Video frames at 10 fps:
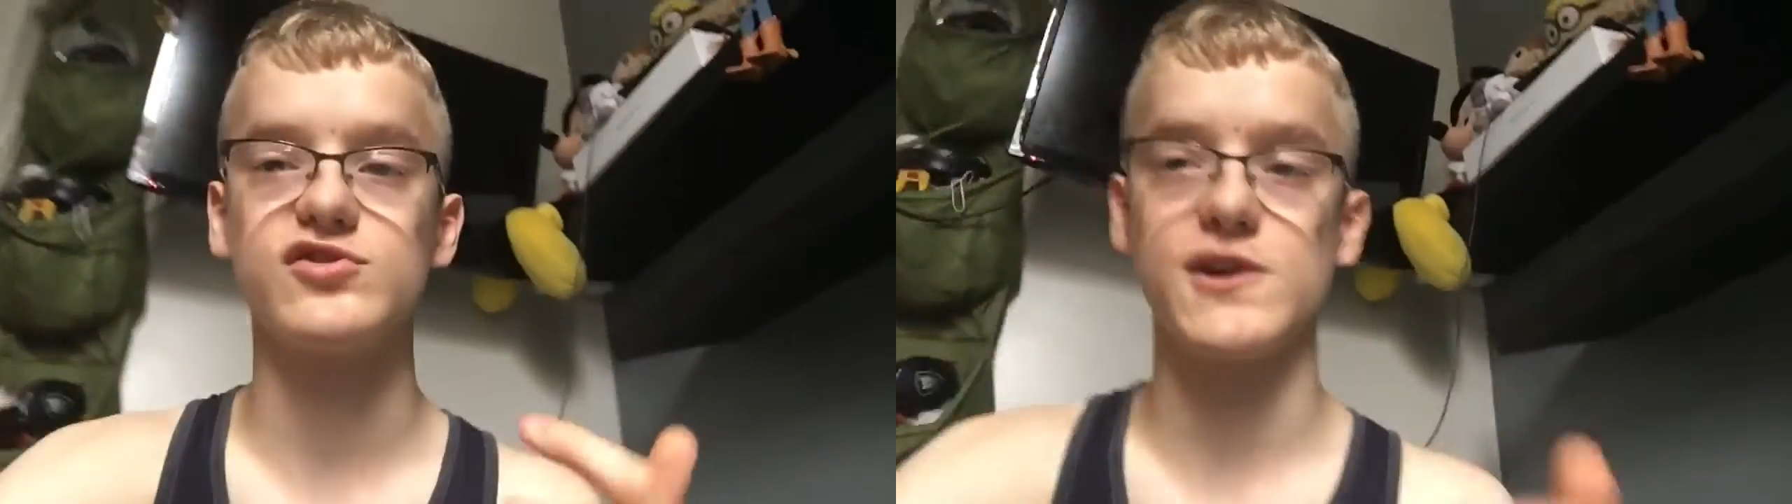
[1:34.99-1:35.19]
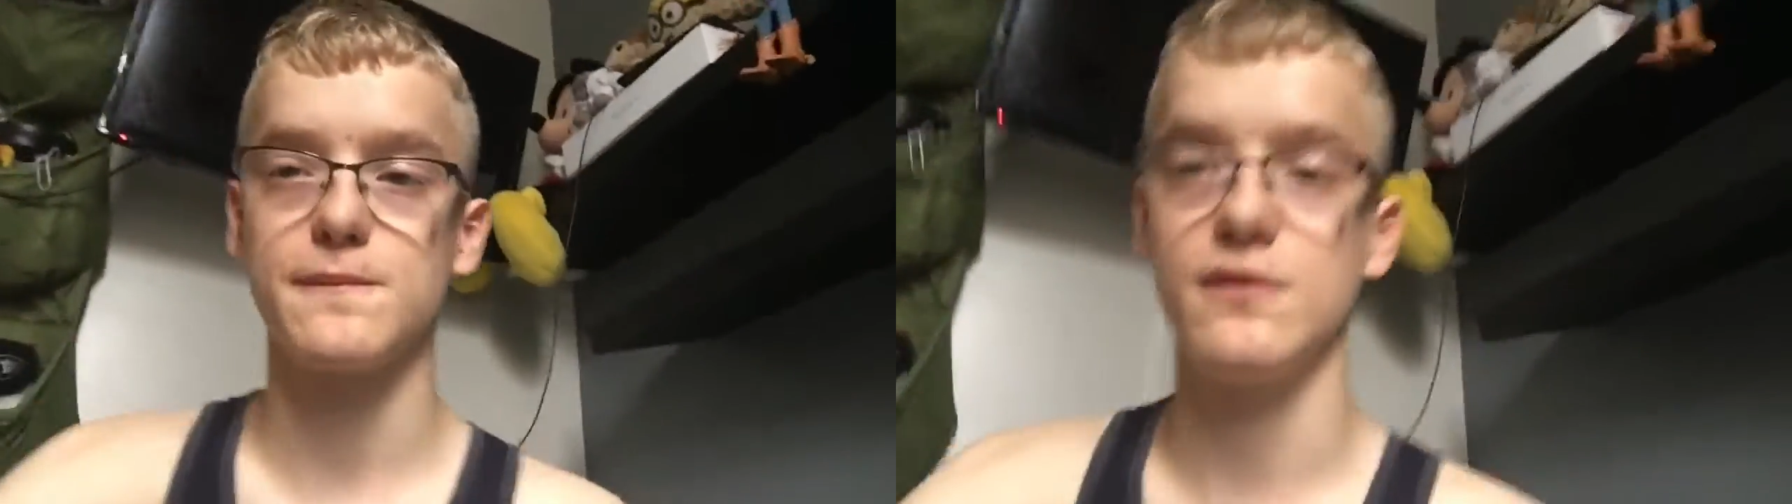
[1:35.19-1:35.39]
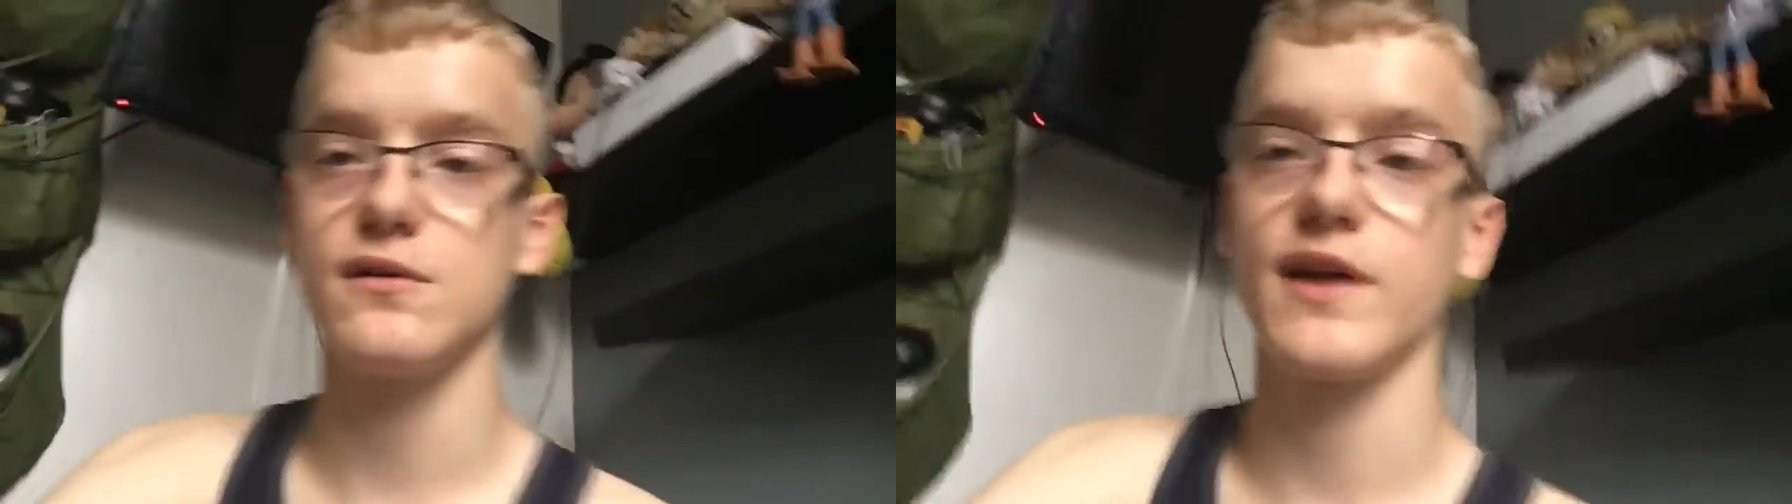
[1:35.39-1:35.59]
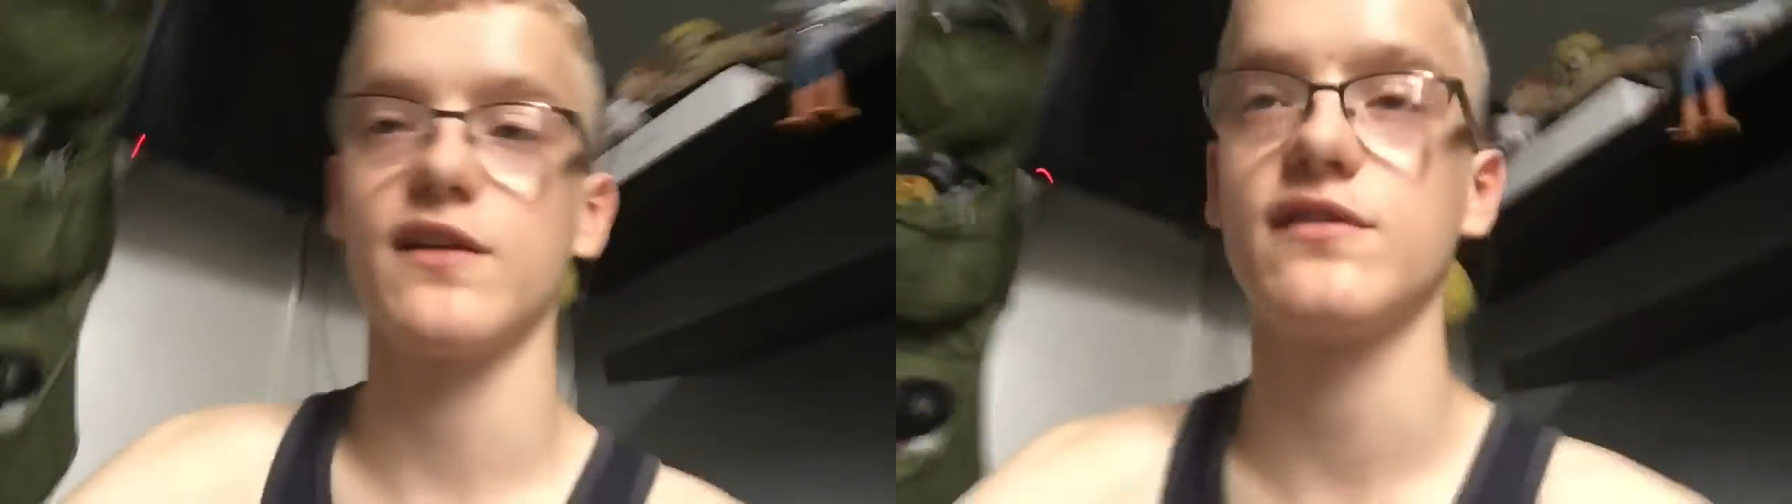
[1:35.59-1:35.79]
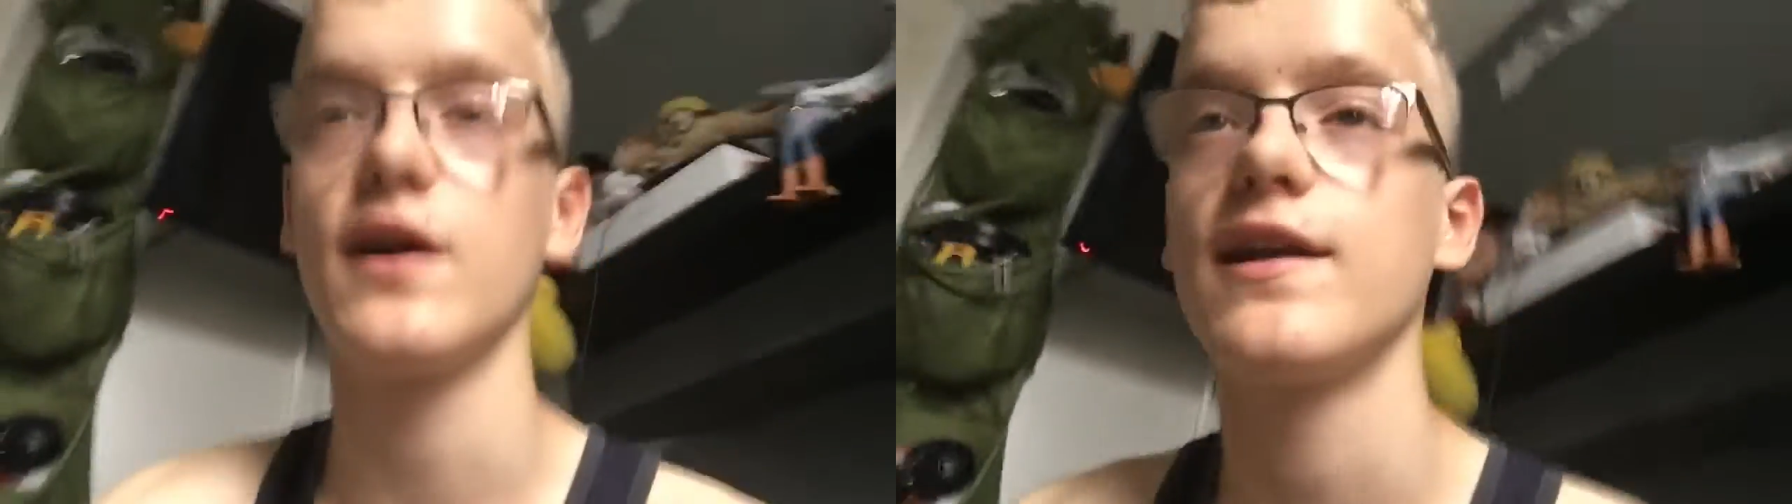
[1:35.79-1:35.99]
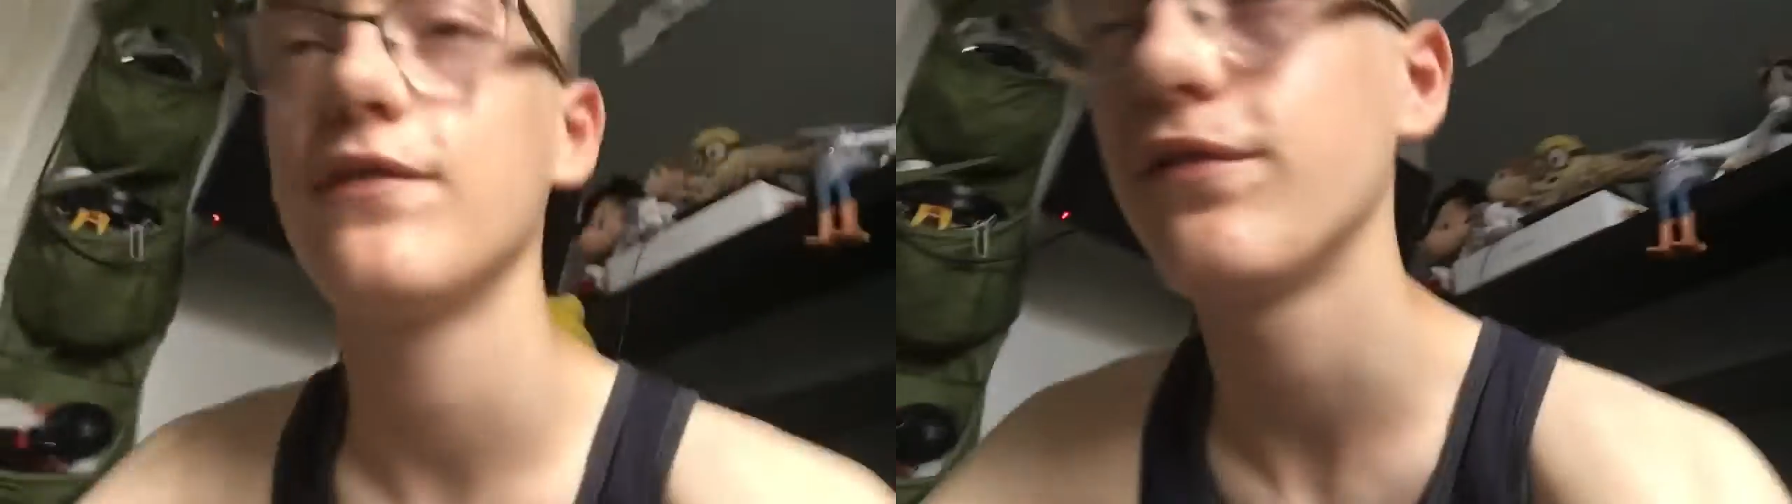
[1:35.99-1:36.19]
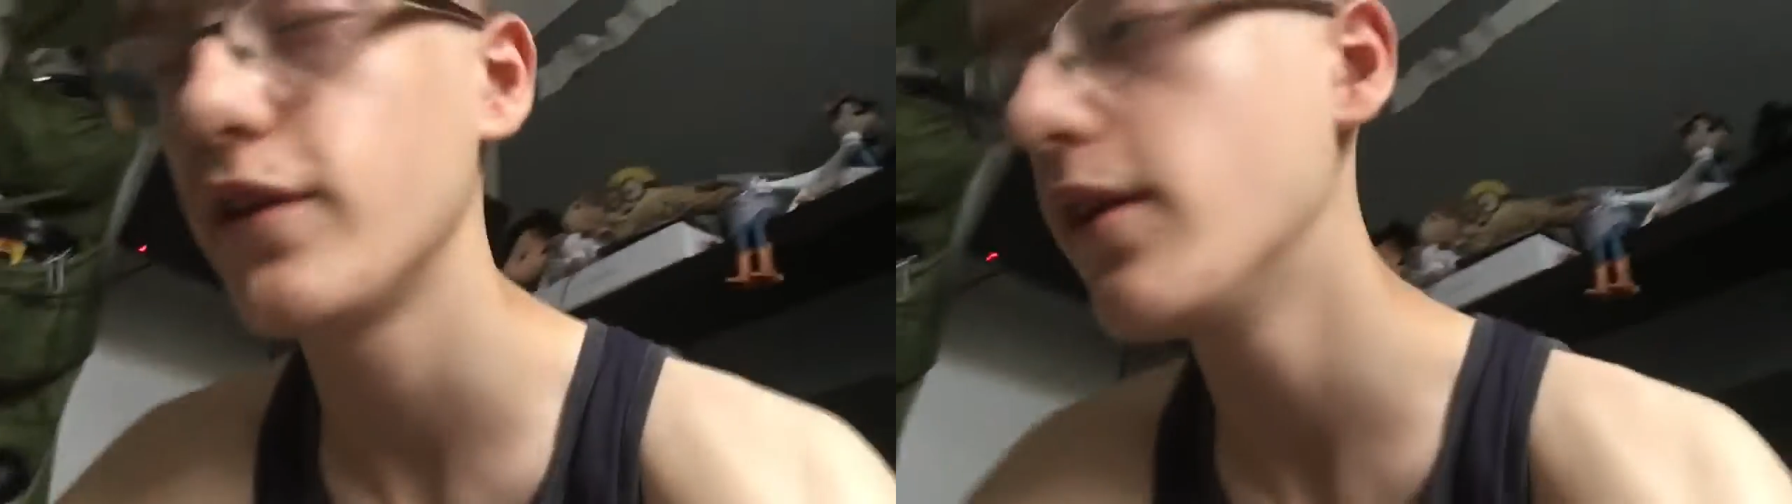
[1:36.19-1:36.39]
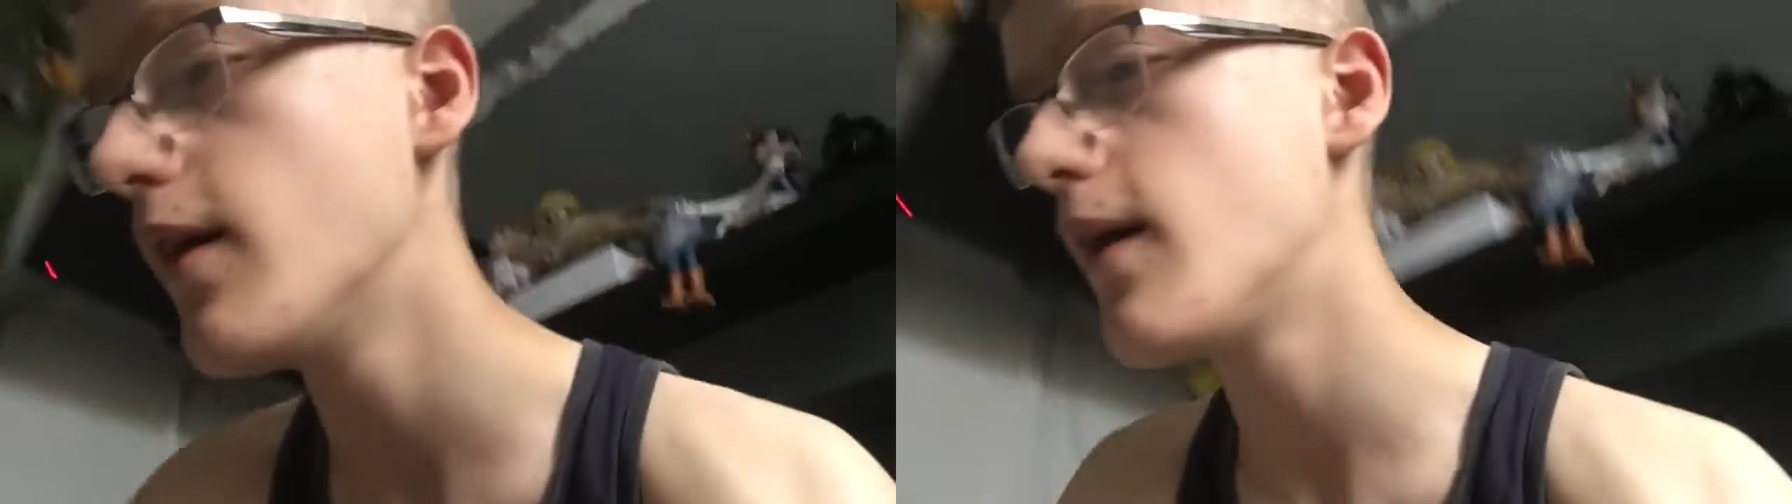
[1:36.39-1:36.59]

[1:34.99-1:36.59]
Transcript: Jake Paul, KSI and everything.